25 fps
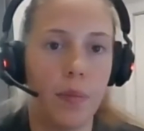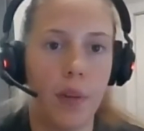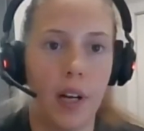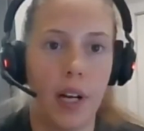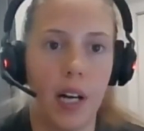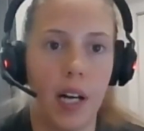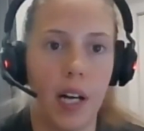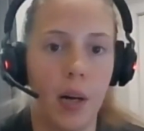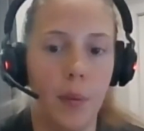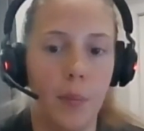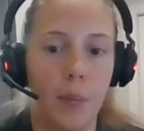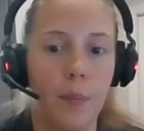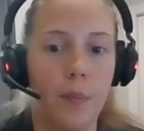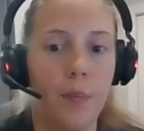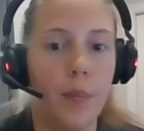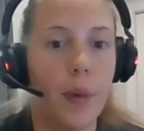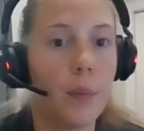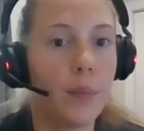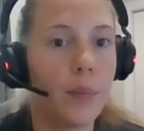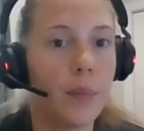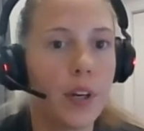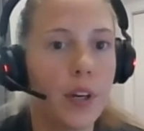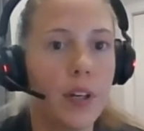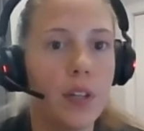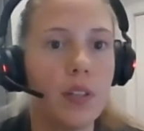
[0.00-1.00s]
um,
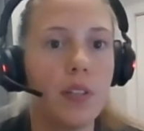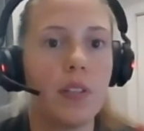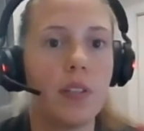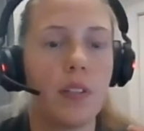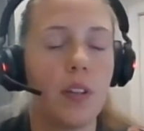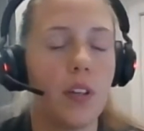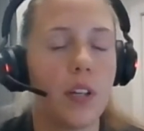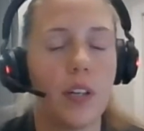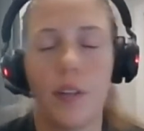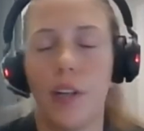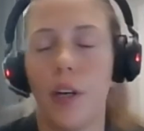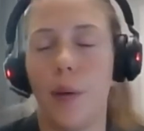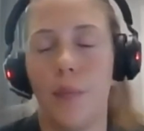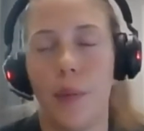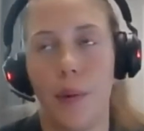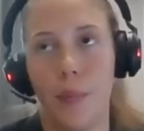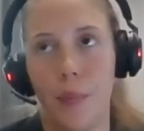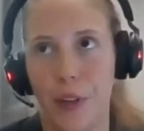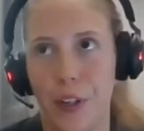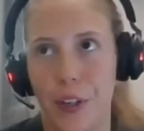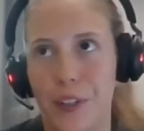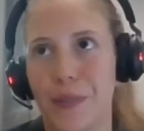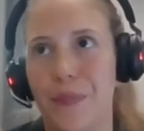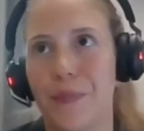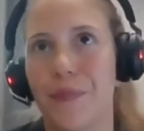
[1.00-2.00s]
members or not
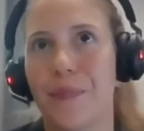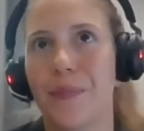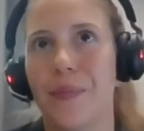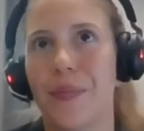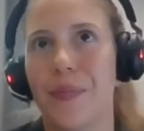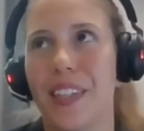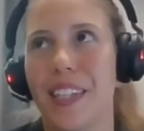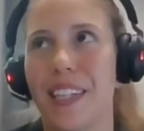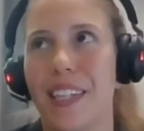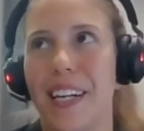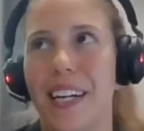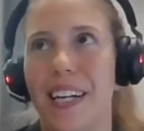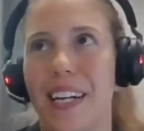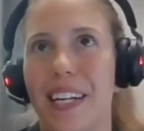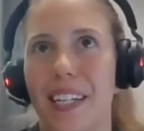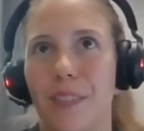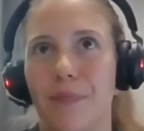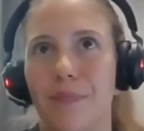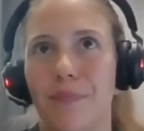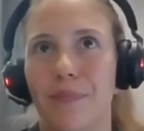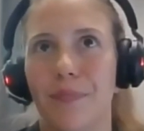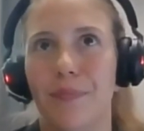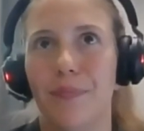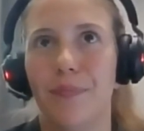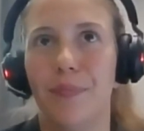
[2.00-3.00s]
members,
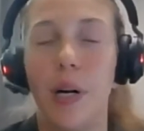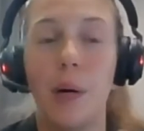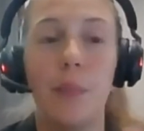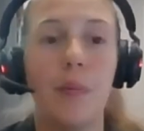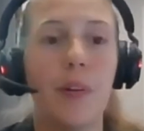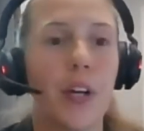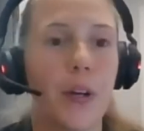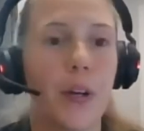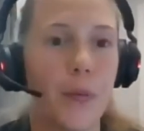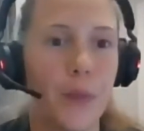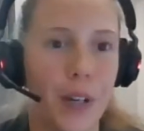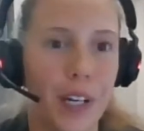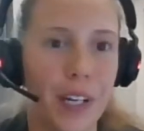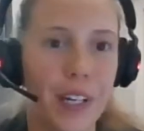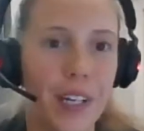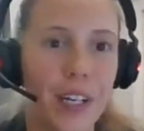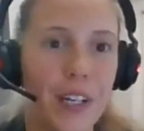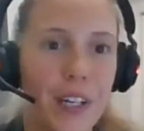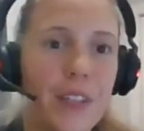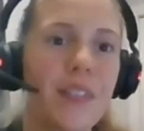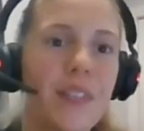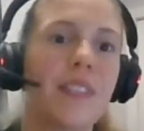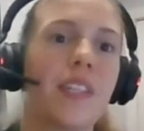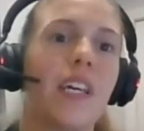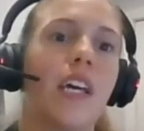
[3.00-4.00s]
um, public
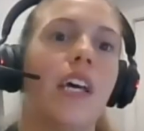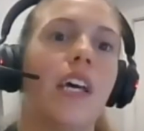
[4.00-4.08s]
workers,